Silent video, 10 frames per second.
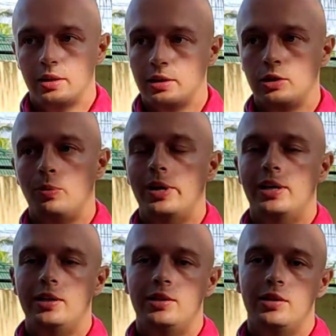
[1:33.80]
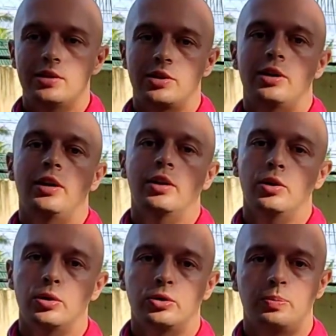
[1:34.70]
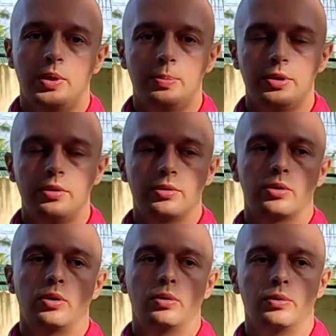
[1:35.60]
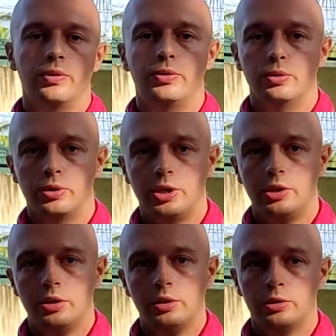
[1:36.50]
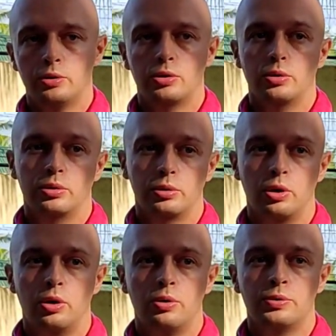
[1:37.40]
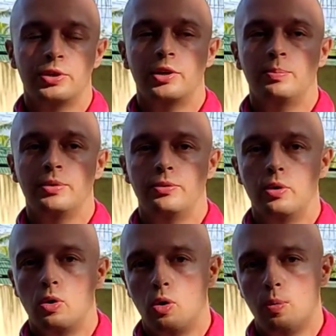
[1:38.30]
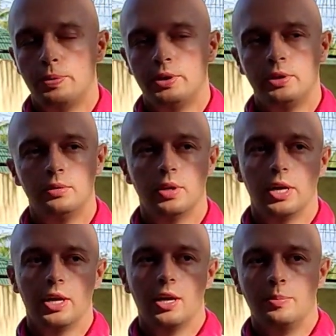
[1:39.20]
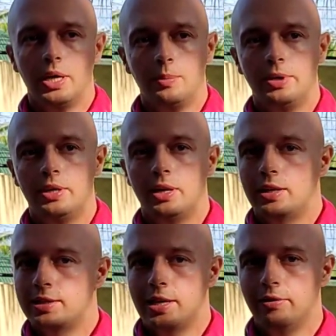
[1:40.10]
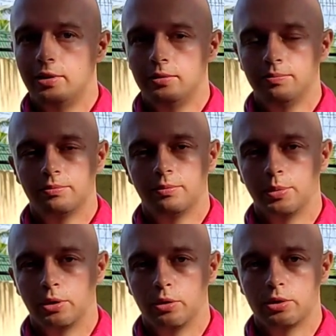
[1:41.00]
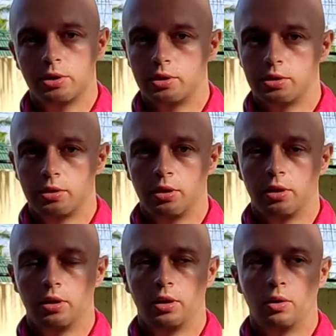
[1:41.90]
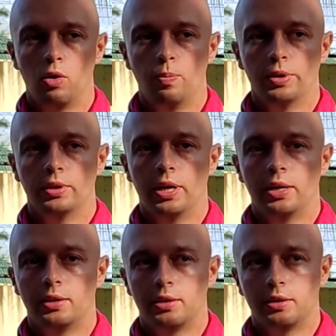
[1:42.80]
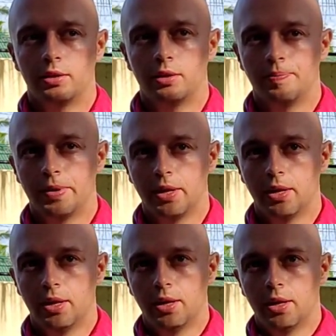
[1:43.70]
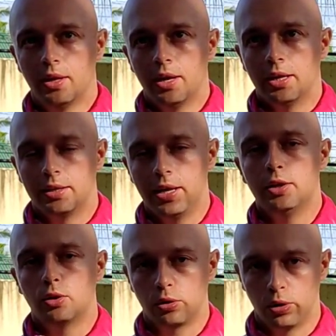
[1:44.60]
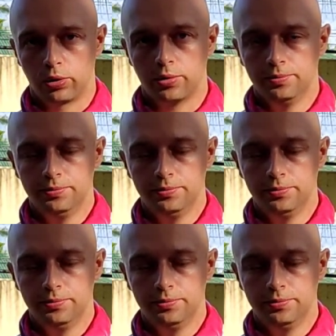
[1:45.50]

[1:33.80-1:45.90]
in Dumaguete there are a lot of people, so if you're here you should go there before opening, maybe at 7, because it's open at 8 o'clock.